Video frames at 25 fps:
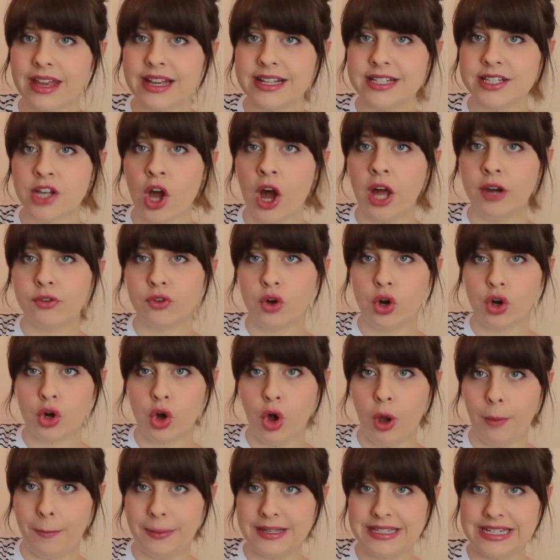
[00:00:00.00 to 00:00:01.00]
It's kind of got
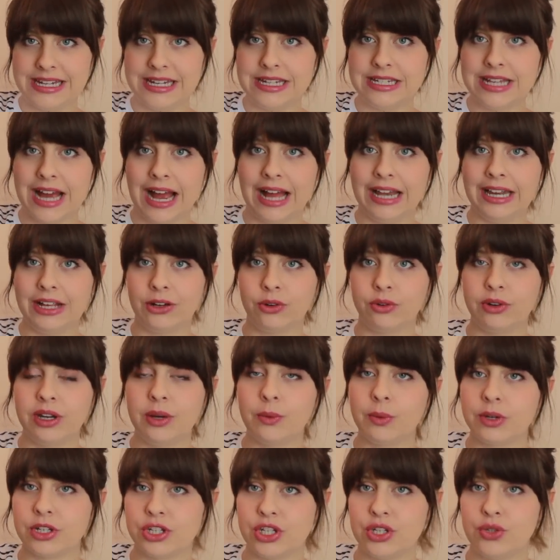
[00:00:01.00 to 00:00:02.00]
copper detailing on
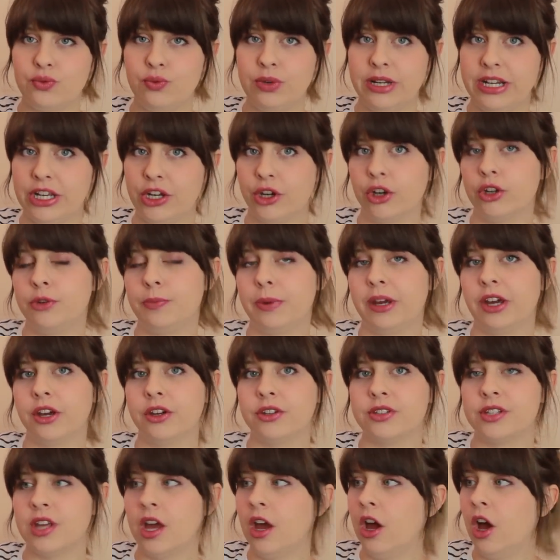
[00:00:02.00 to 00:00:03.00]
it, which is really good
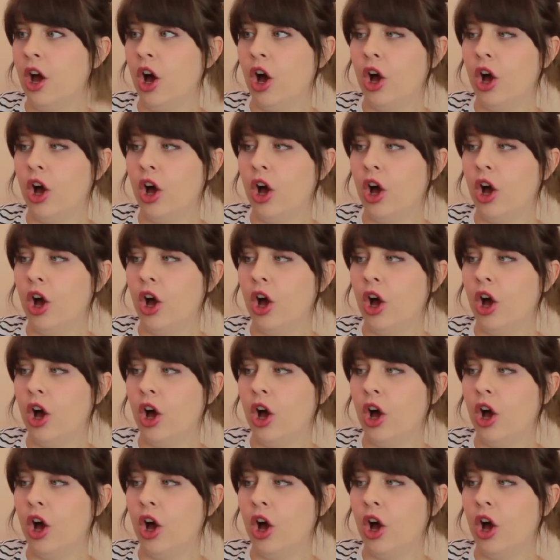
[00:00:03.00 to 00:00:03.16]
because